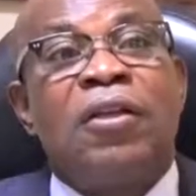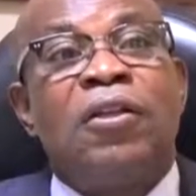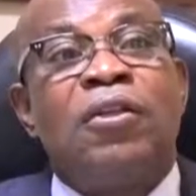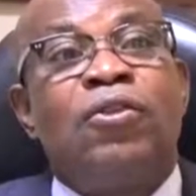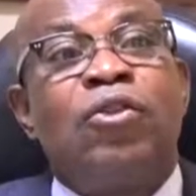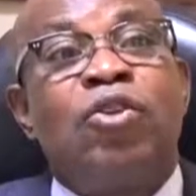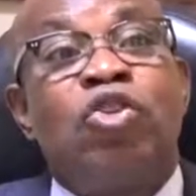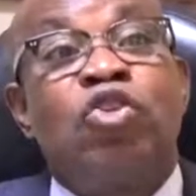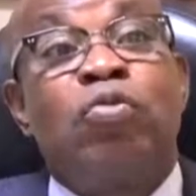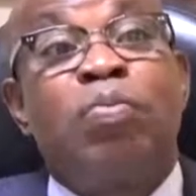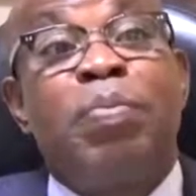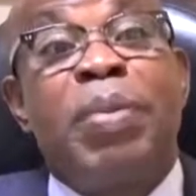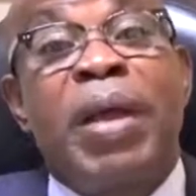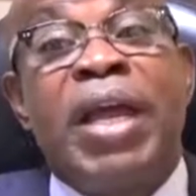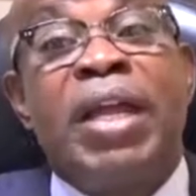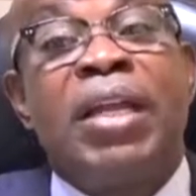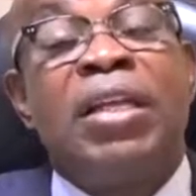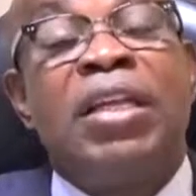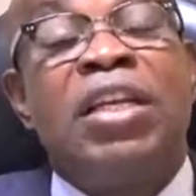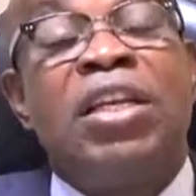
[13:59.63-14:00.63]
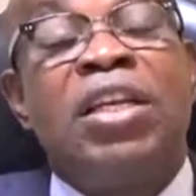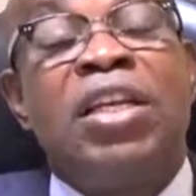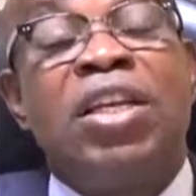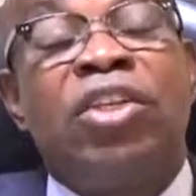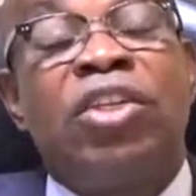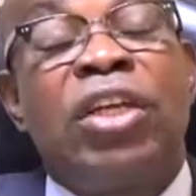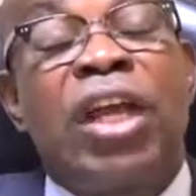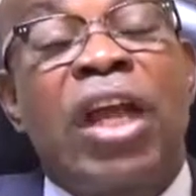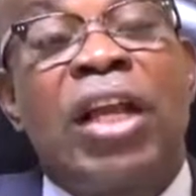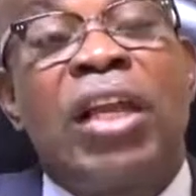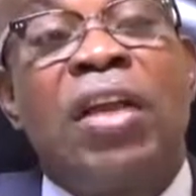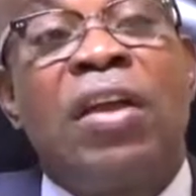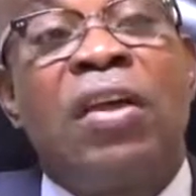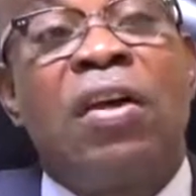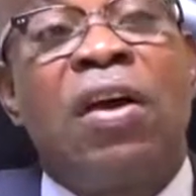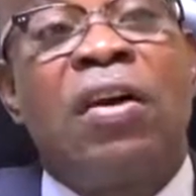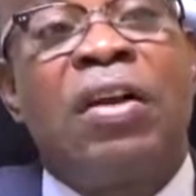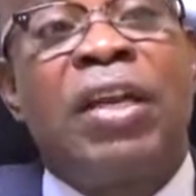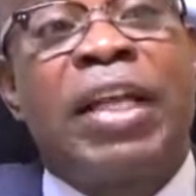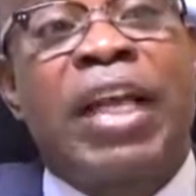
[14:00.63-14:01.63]
to spend
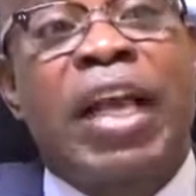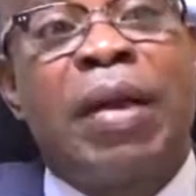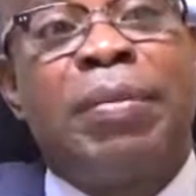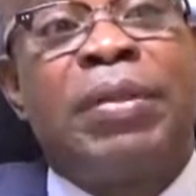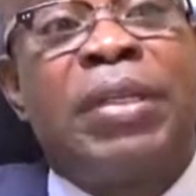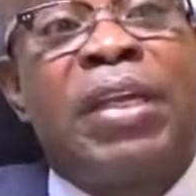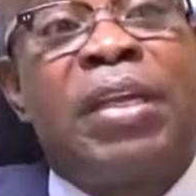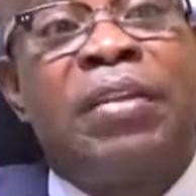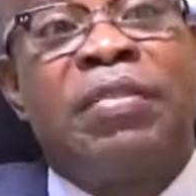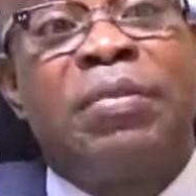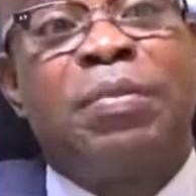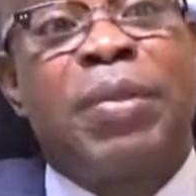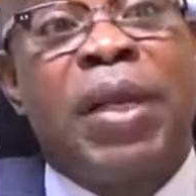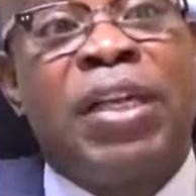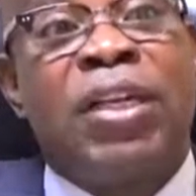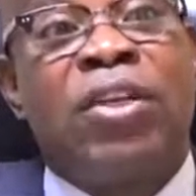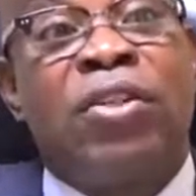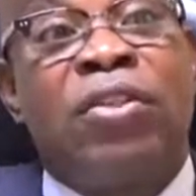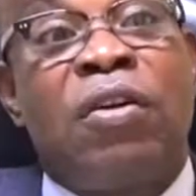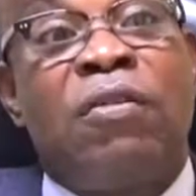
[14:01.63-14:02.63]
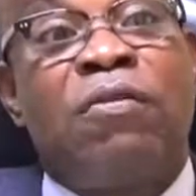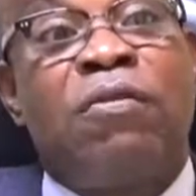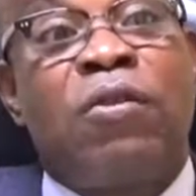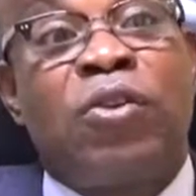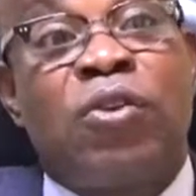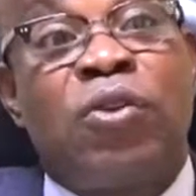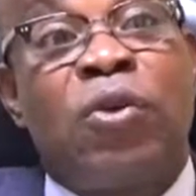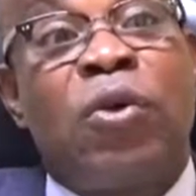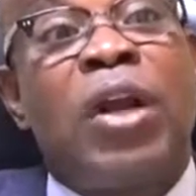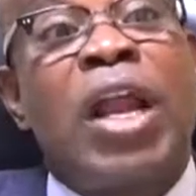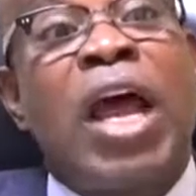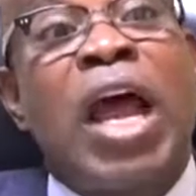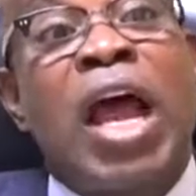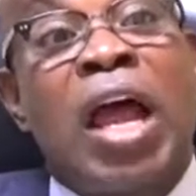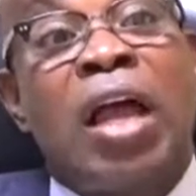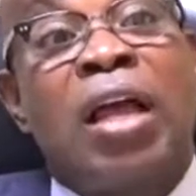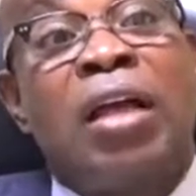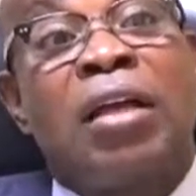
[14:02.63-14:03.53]
initially on the capital expenditure for solar,